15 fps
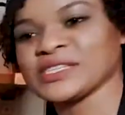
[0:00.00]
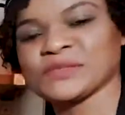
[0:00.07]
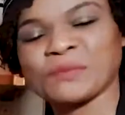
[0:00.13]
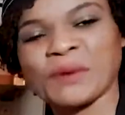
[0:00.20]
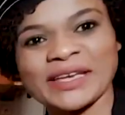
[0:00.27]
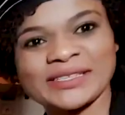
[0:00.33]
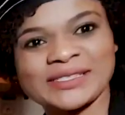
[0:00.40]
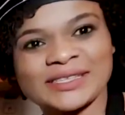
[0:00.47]

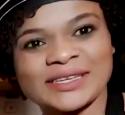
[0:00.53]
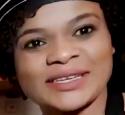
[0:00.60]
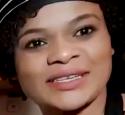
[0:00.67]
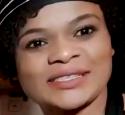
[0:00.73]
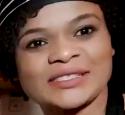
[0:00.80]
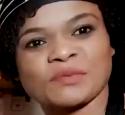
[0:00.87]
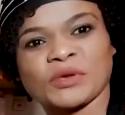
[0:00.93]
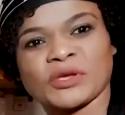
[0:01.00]

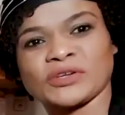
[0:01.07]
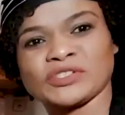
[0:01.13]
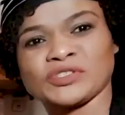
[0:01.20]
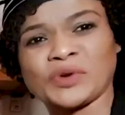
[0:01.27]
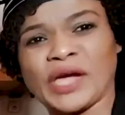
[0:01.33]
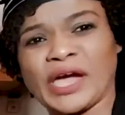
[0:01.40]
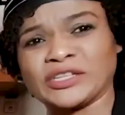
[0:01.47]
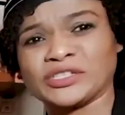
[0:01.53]
spices,
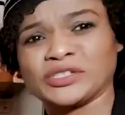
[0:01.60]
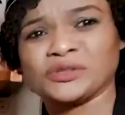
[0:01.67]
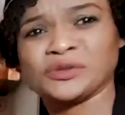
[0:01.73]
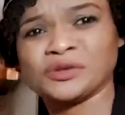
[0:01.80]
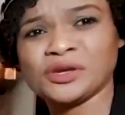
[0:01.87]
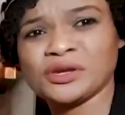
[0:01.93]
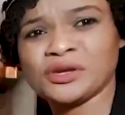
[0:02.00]
because you had to